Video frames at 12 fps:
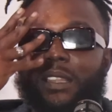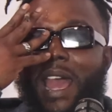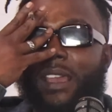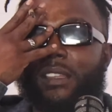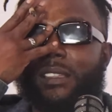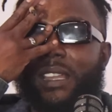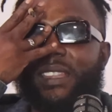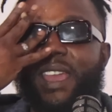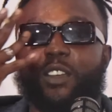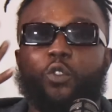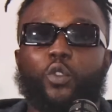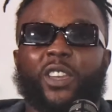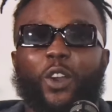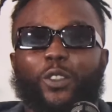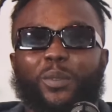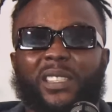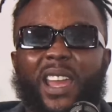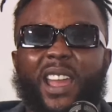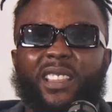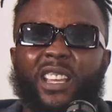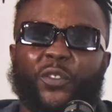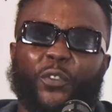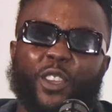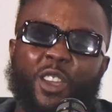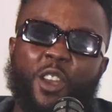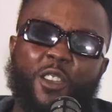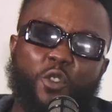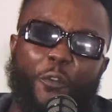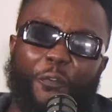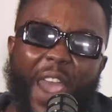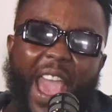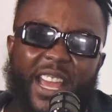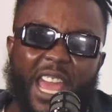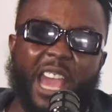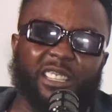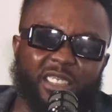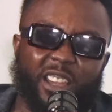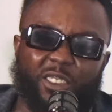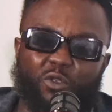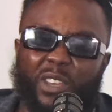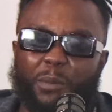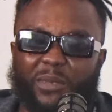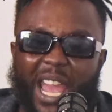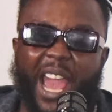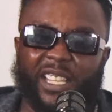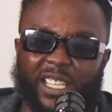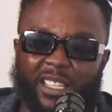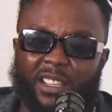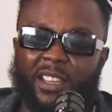like the nigga who killed him saying, "This you faggot ass nigga, you keep dancing.